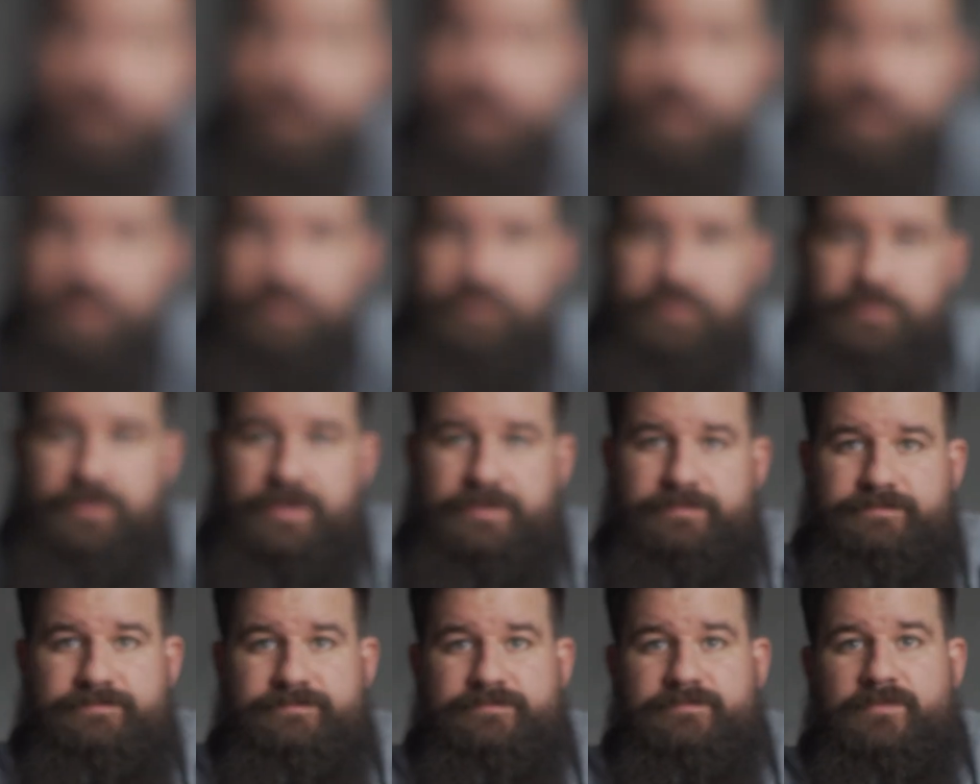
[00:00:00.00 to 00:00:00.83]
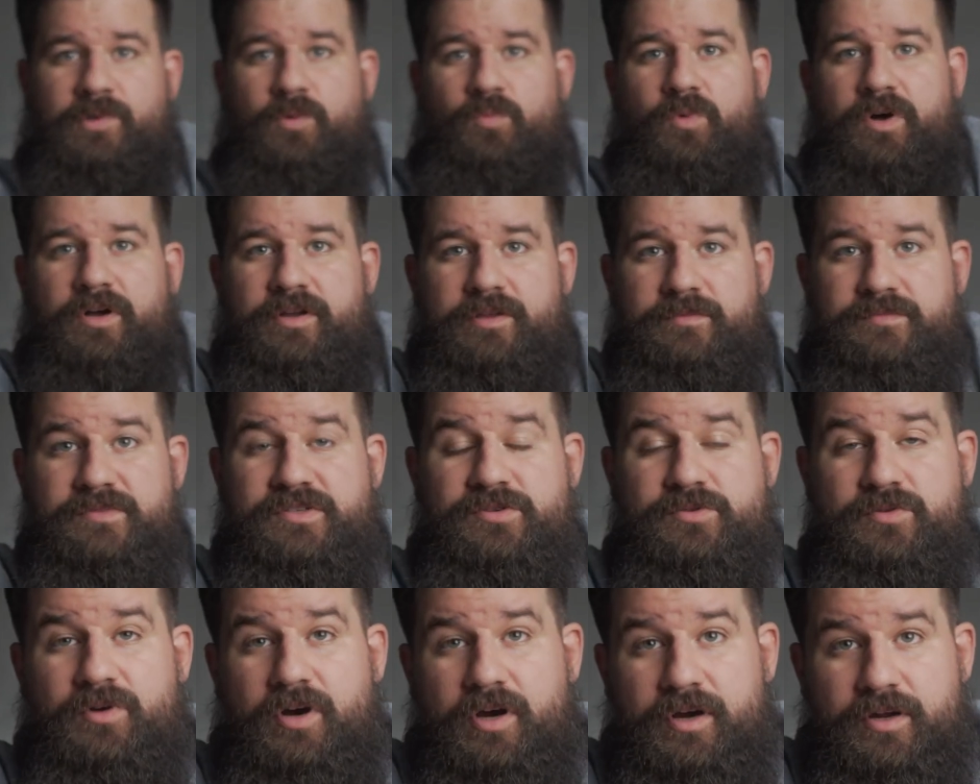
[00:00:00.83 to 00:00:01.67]
Hey everyone, welcome
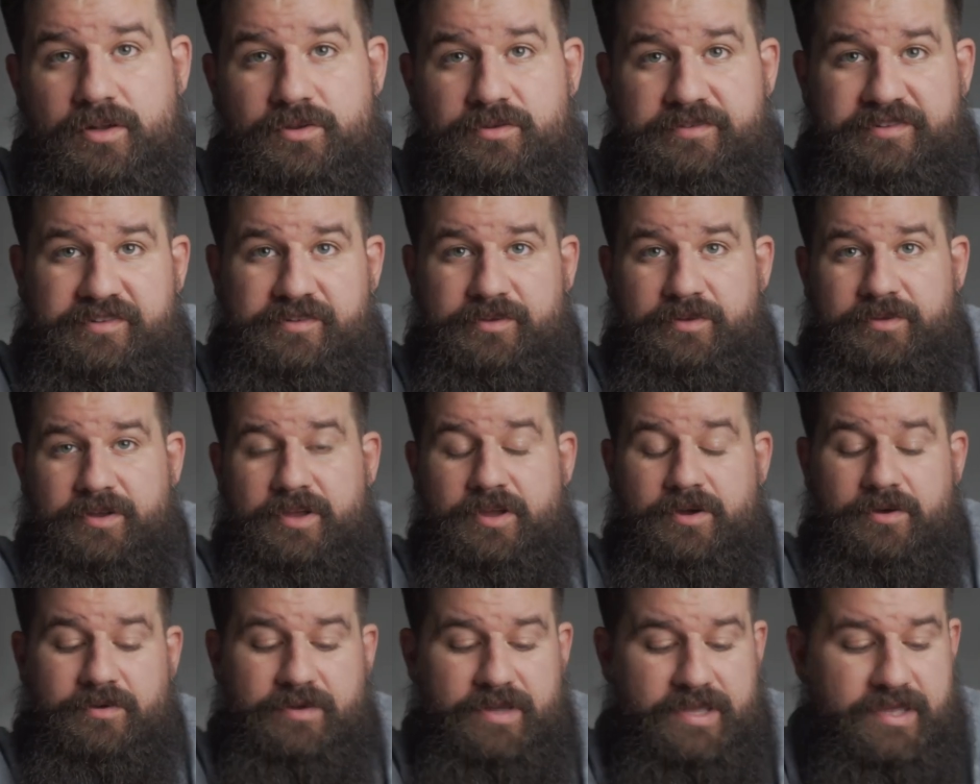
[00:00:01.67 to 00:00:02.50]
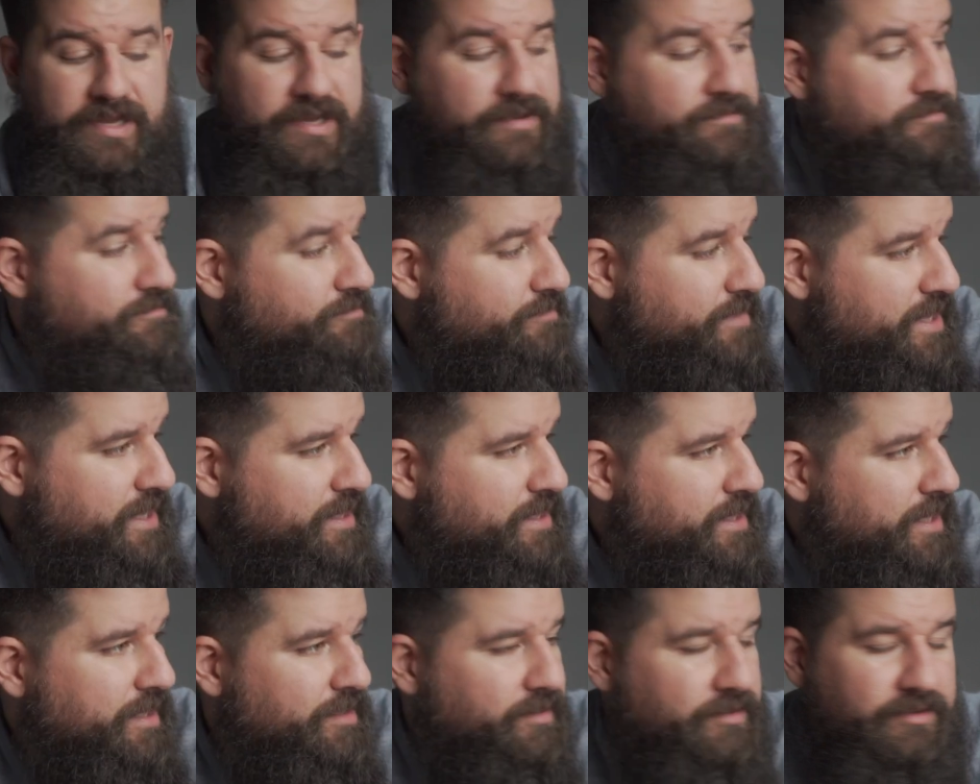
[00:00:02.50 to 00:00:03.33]
to our new studio, and it may
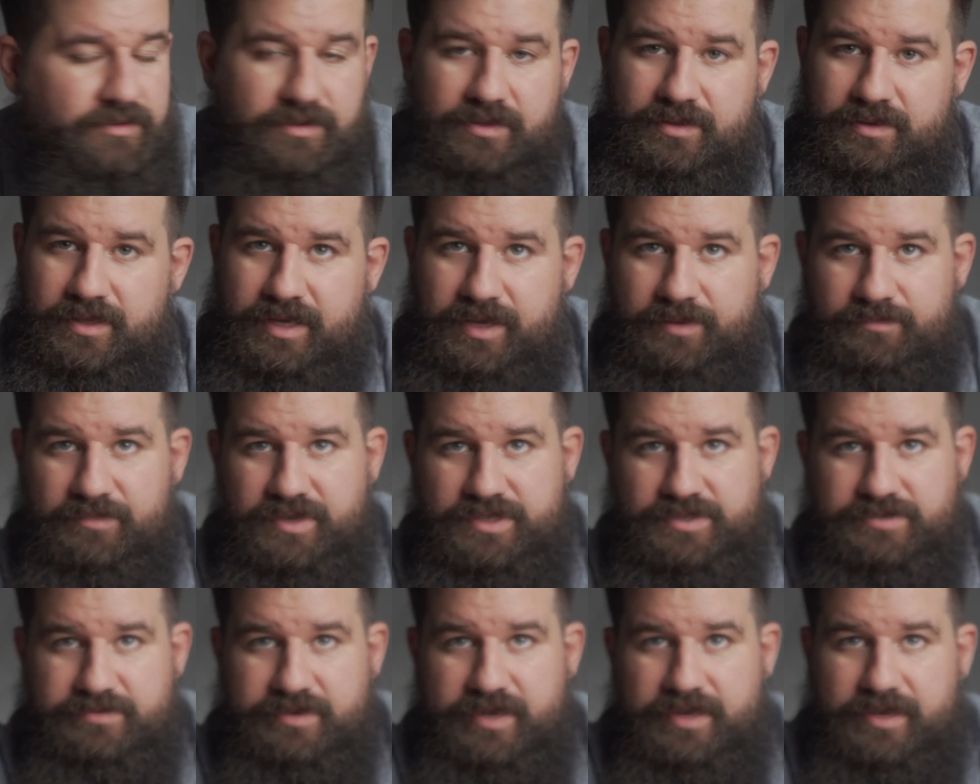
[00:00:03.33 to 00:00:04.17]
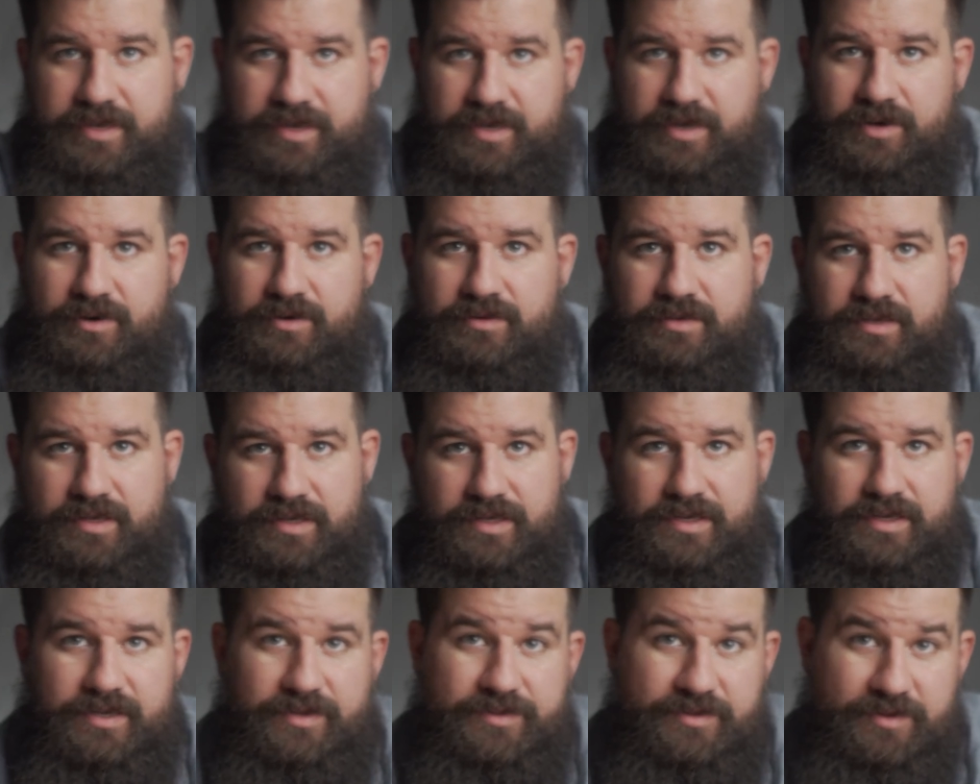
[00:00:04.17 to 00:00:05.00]
not look like much right
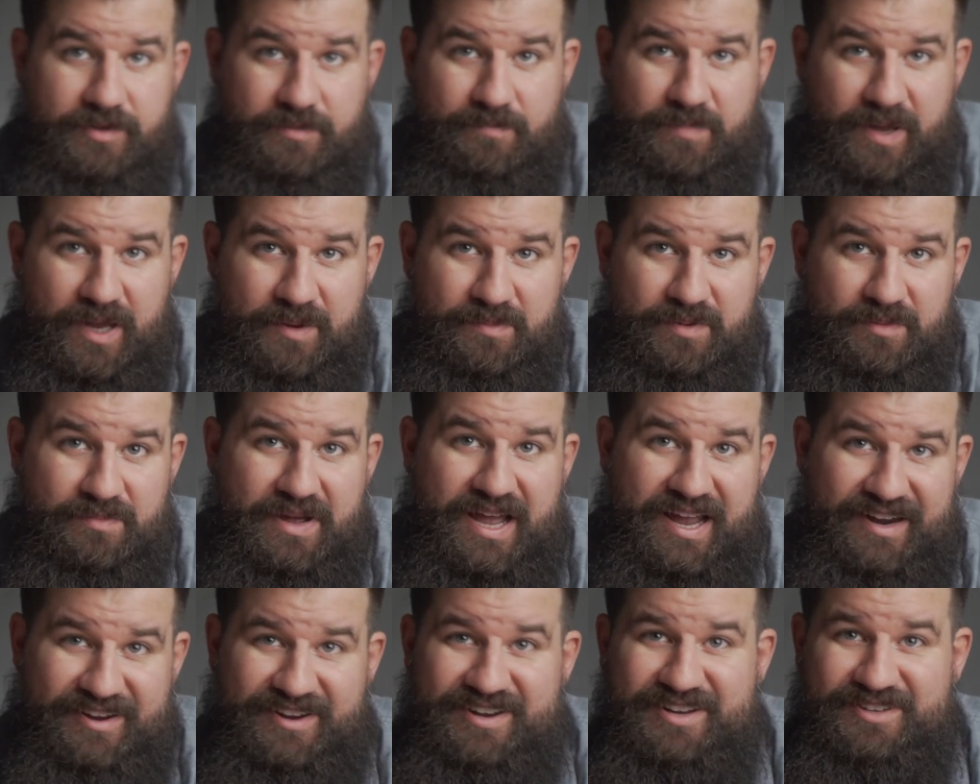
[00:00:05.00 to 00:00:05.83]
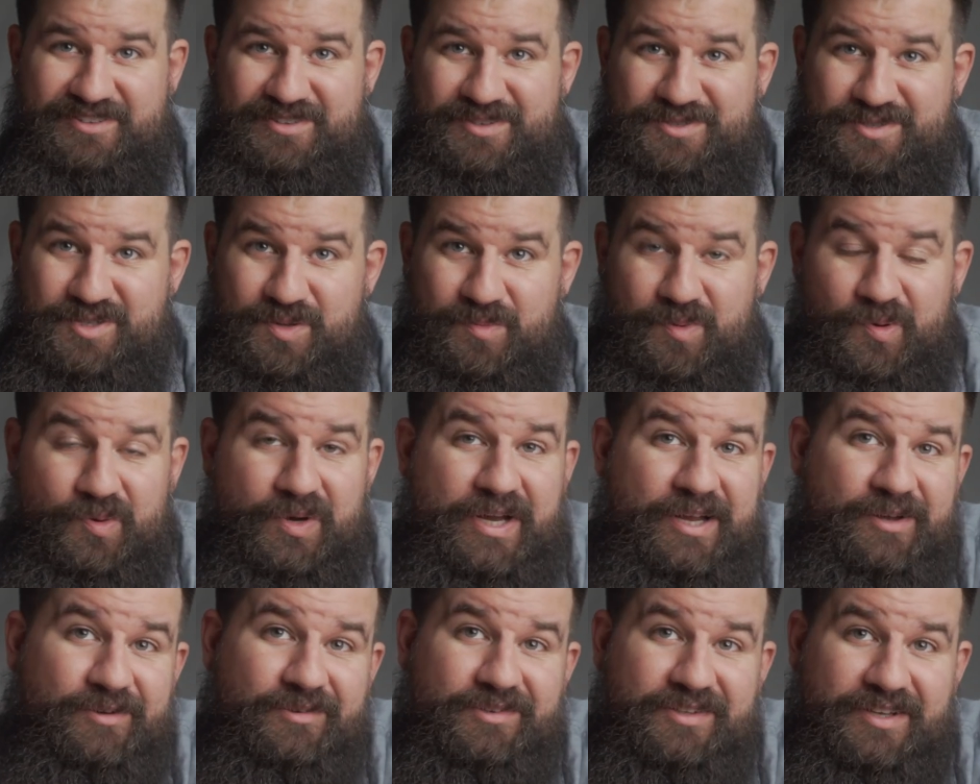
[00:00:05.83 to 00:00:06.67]
now. The paper background is super
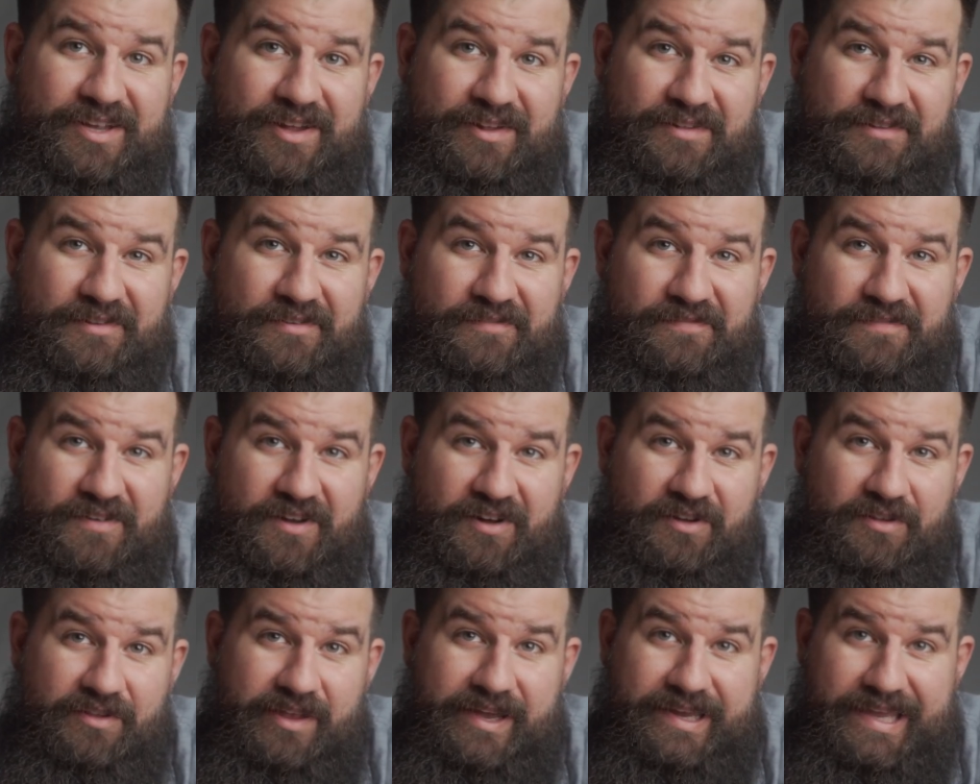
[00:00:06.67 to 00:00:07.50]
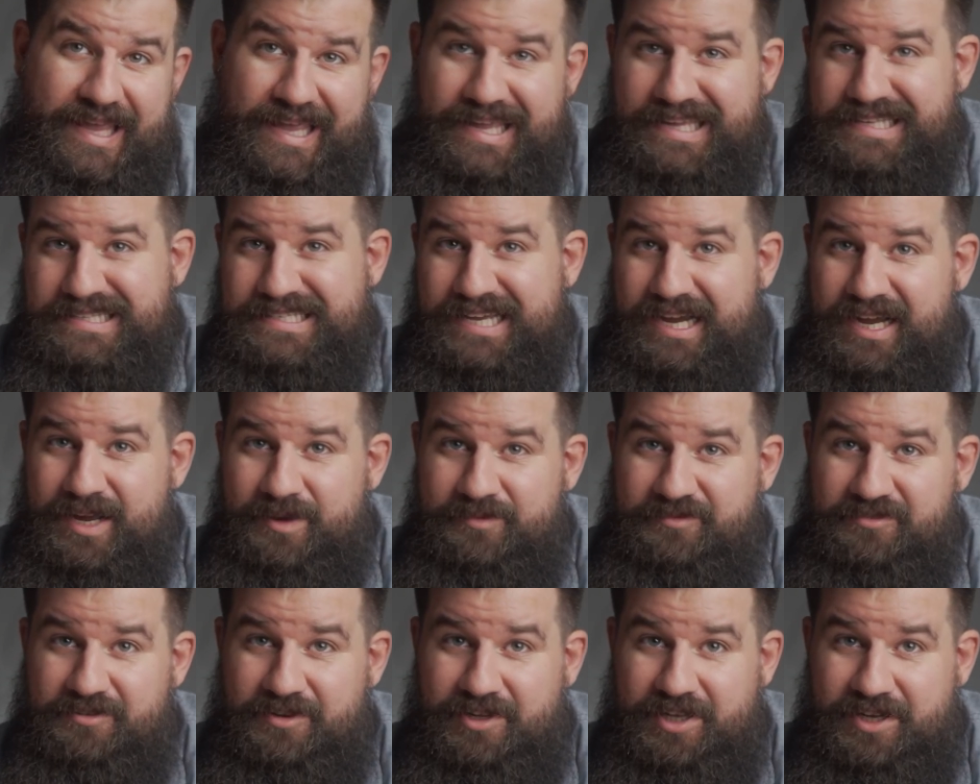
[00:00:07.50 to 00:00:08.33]
wrinkled because it fell like 8
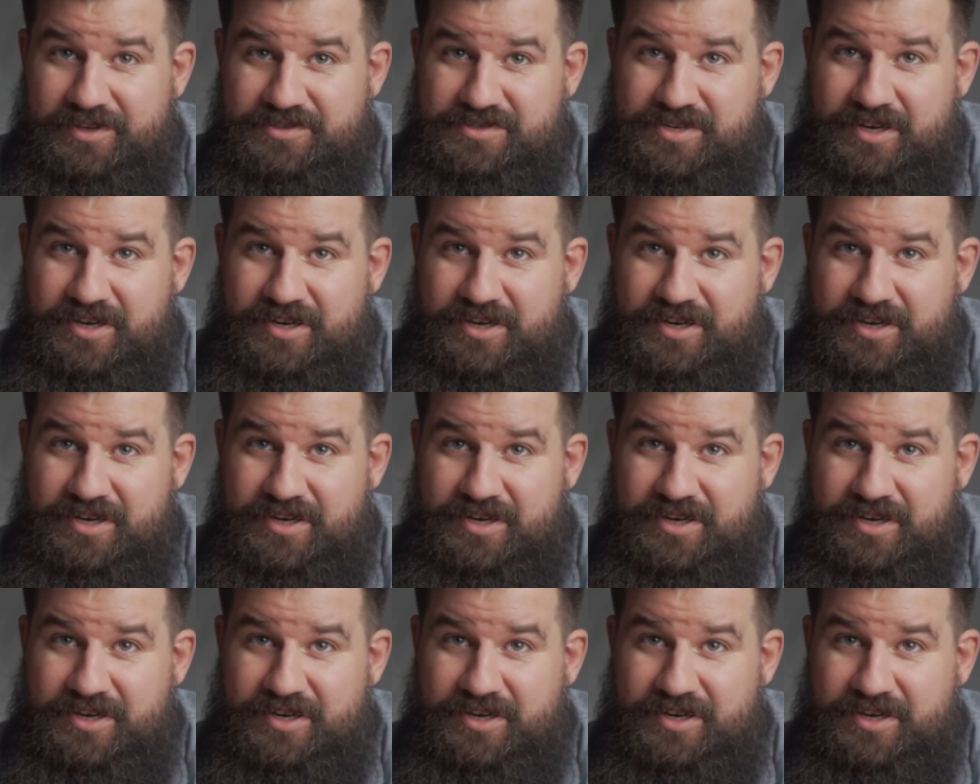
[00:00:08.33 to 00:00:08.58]
times while I was